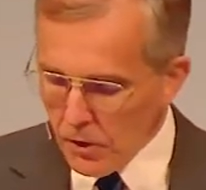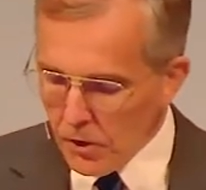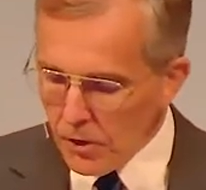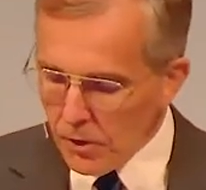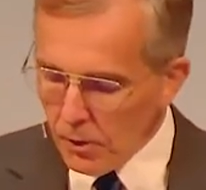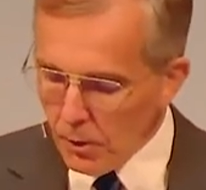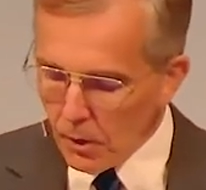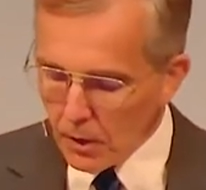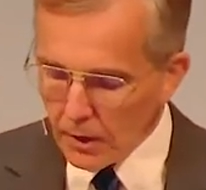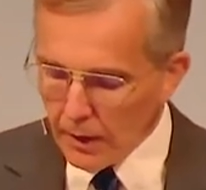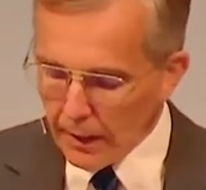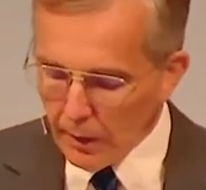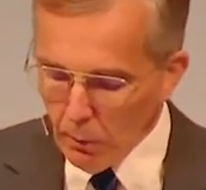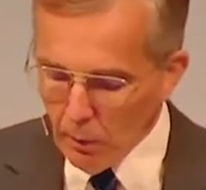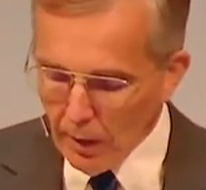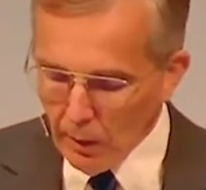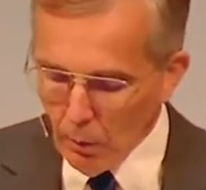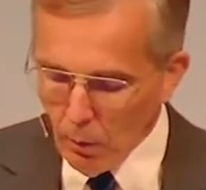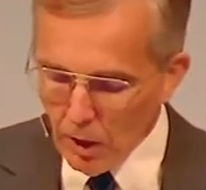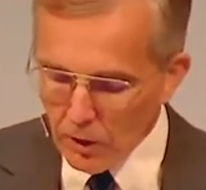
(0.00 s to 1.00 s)
You are
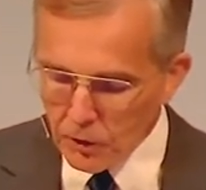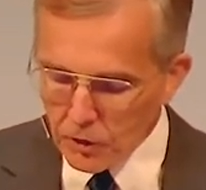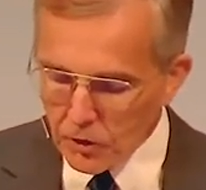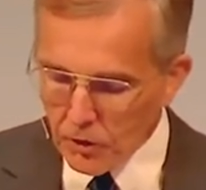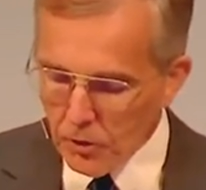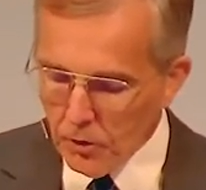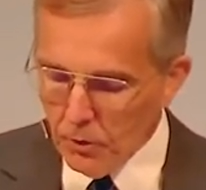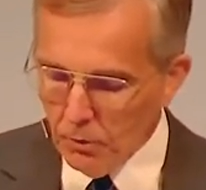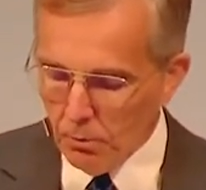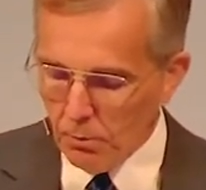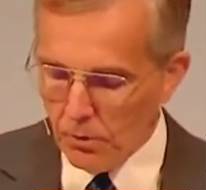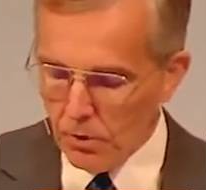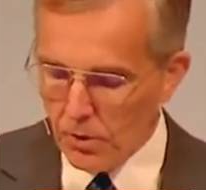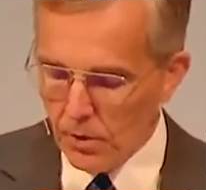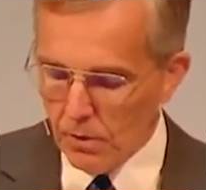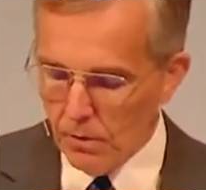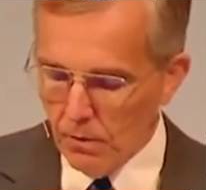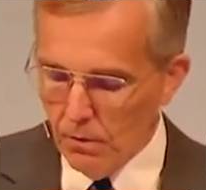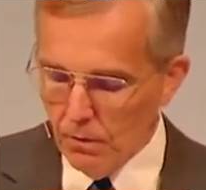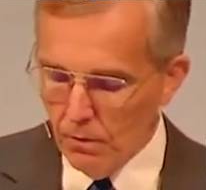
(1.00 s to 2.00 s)
like whitewashed
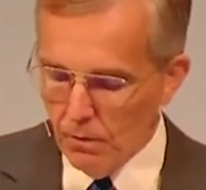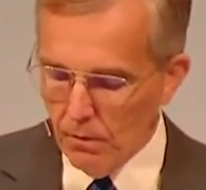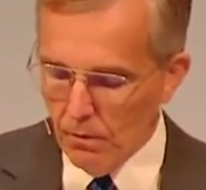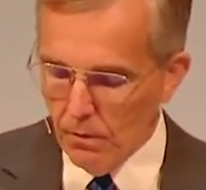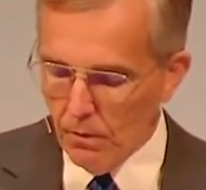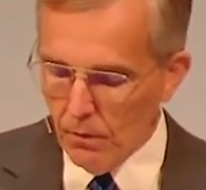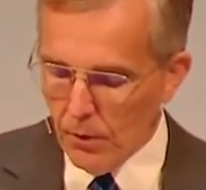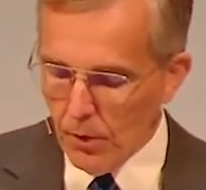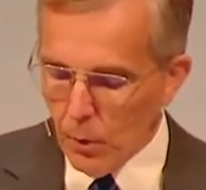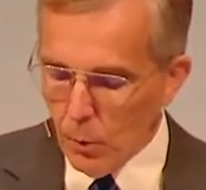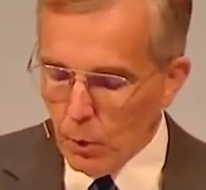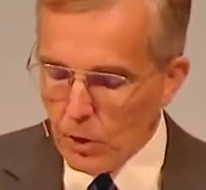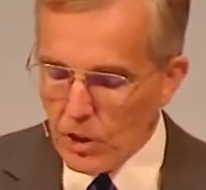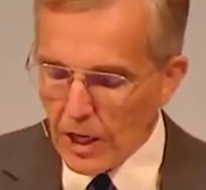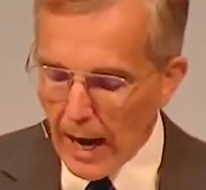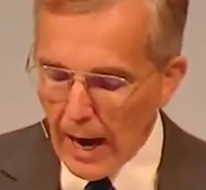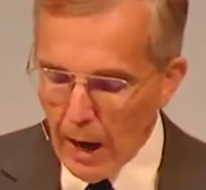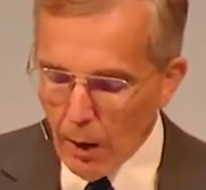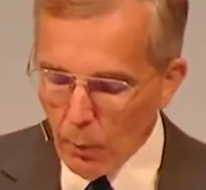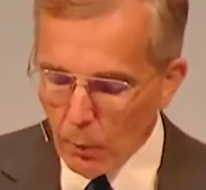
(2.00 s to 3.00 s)
tombs,
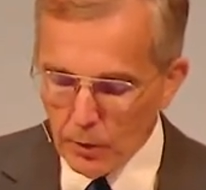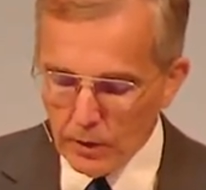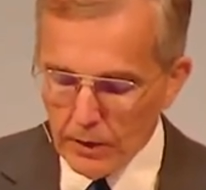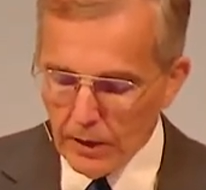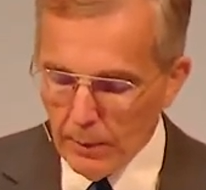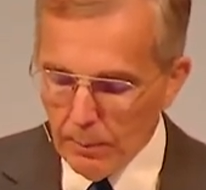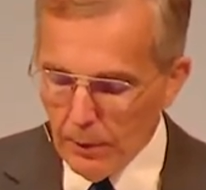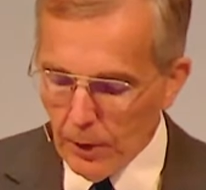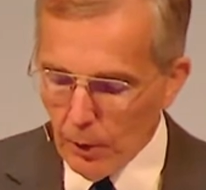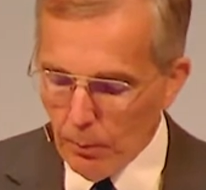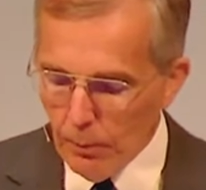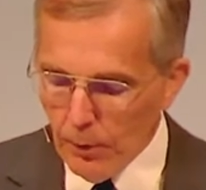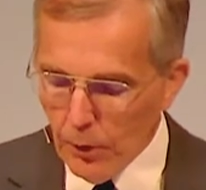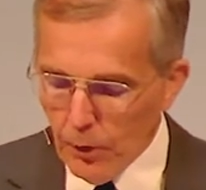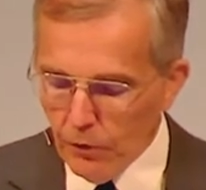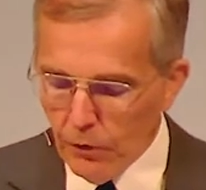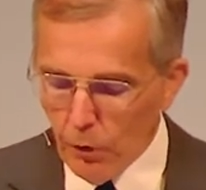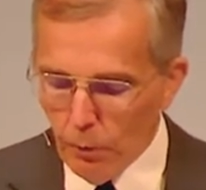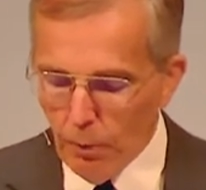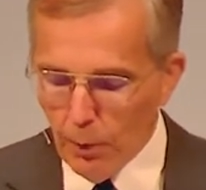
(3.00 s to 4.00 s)
which outwardly appear
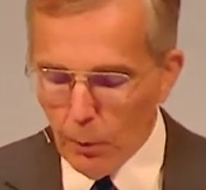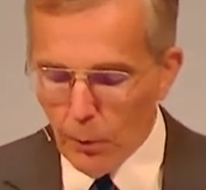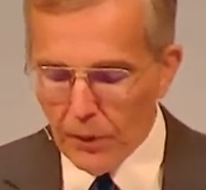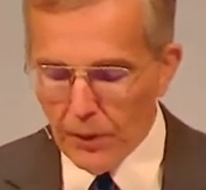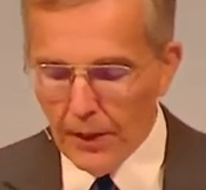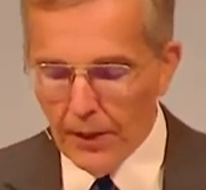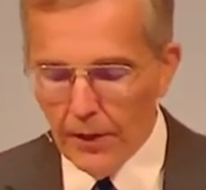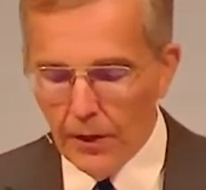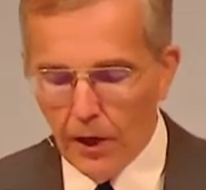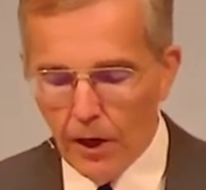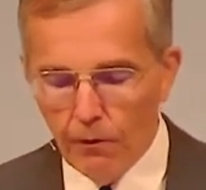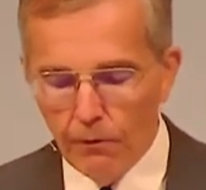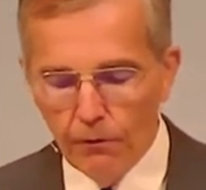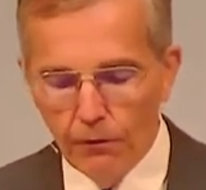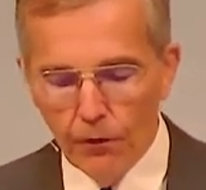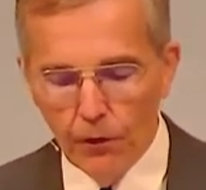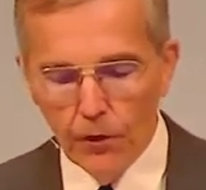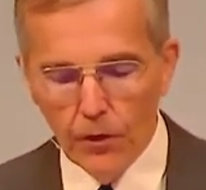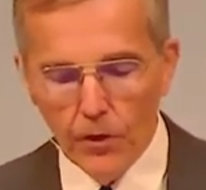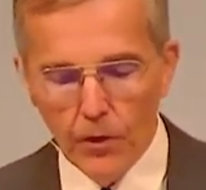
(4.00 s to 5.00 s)
beautiful, but within are
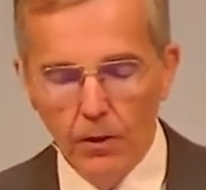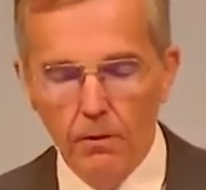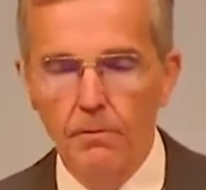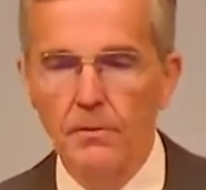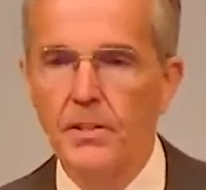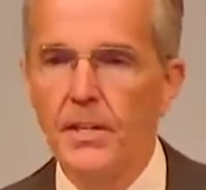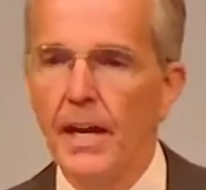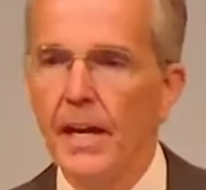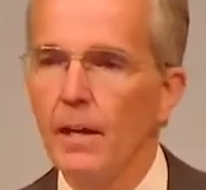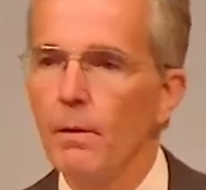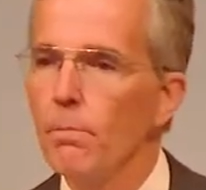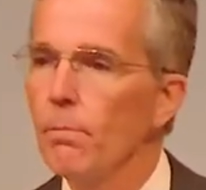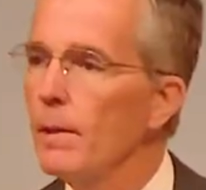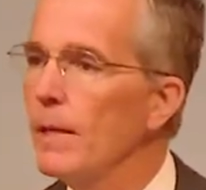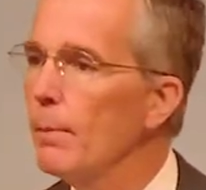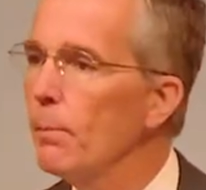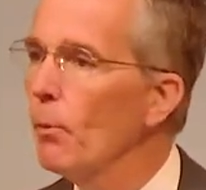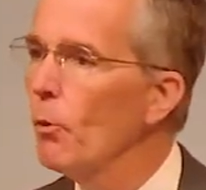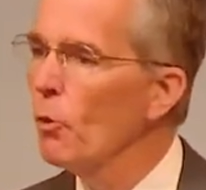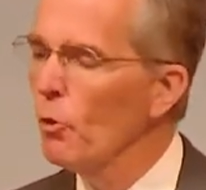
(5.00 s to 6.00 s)
full of dead
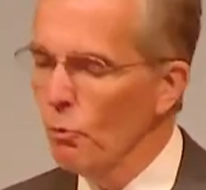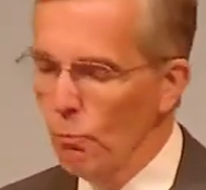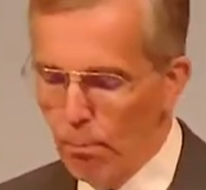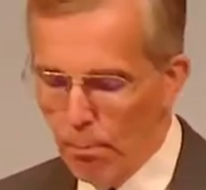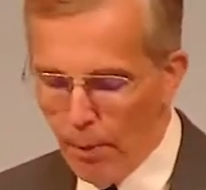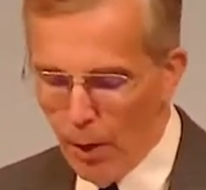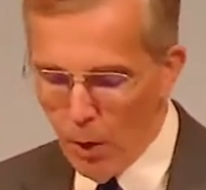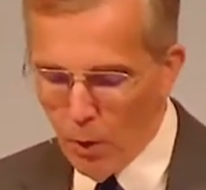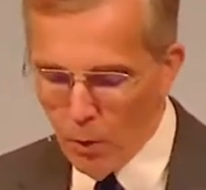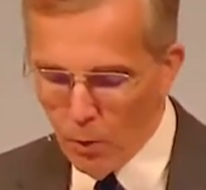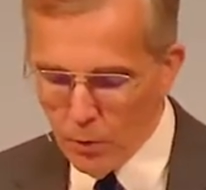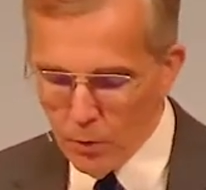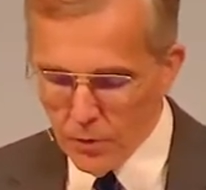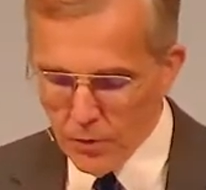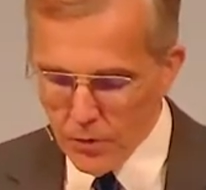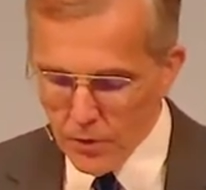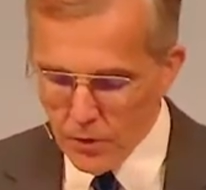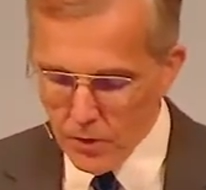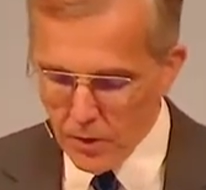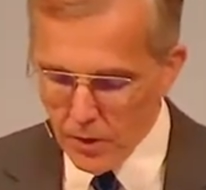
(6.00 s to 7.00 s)
people's
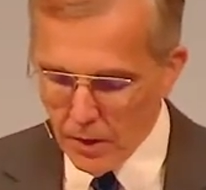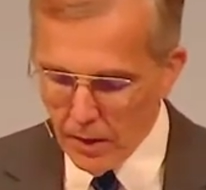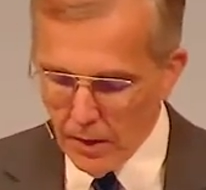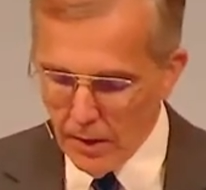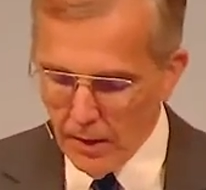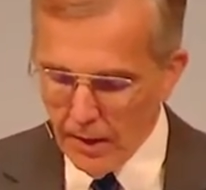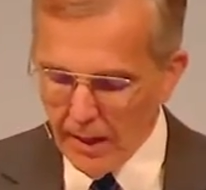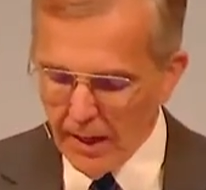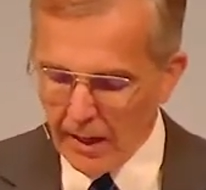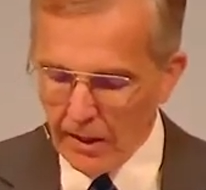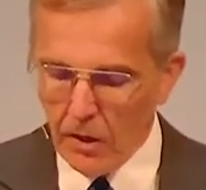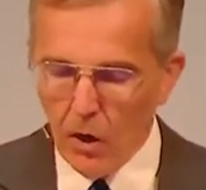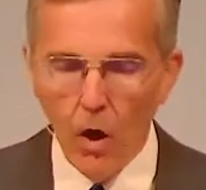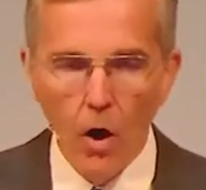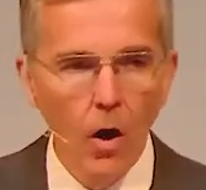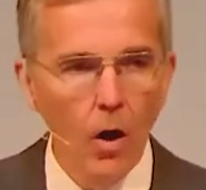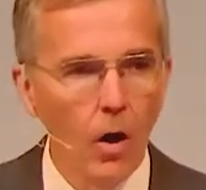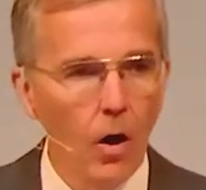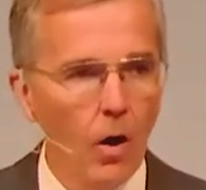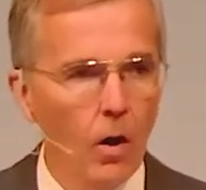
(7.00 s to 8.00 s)
bones and
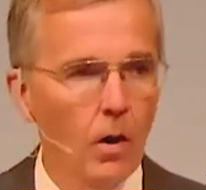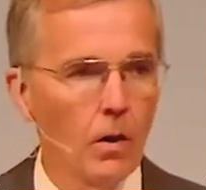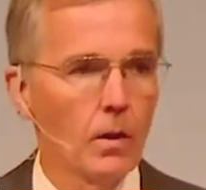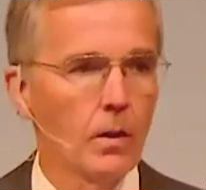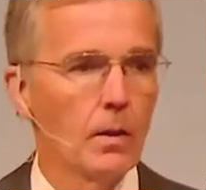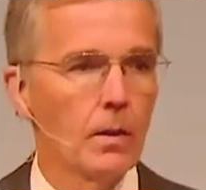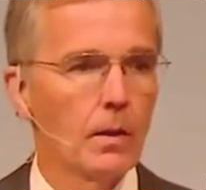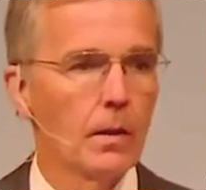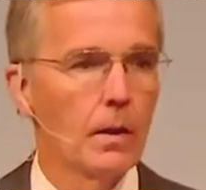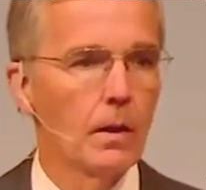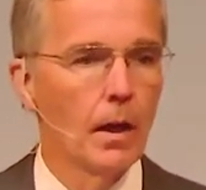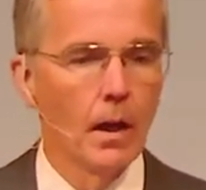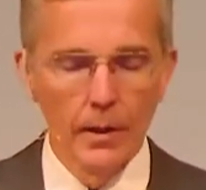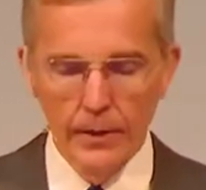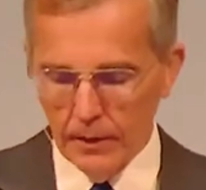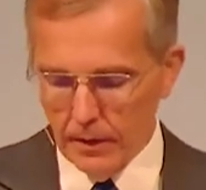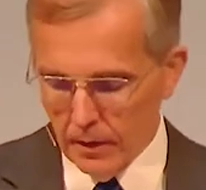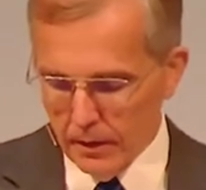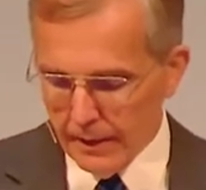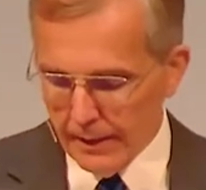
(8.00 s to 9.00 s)
all
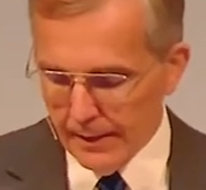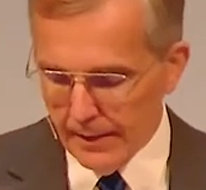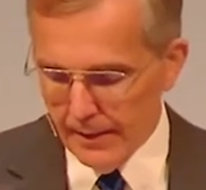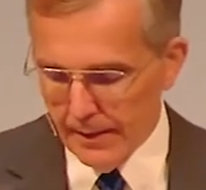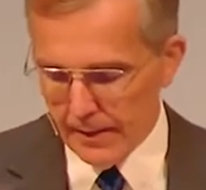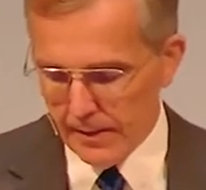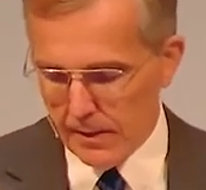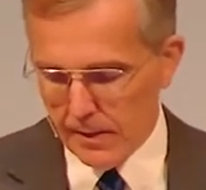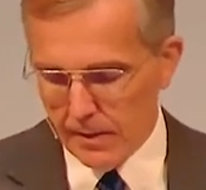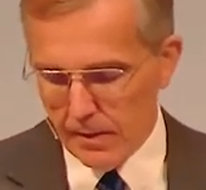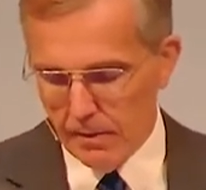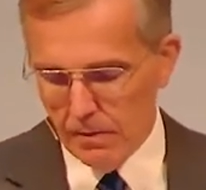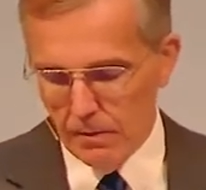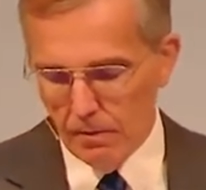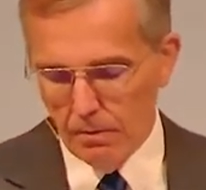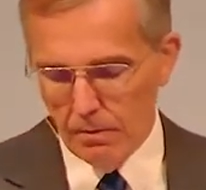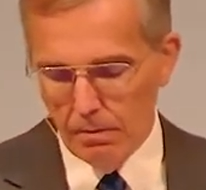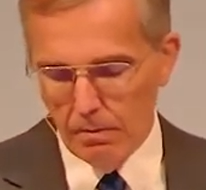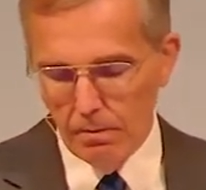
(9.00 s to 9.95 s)
uncleanness.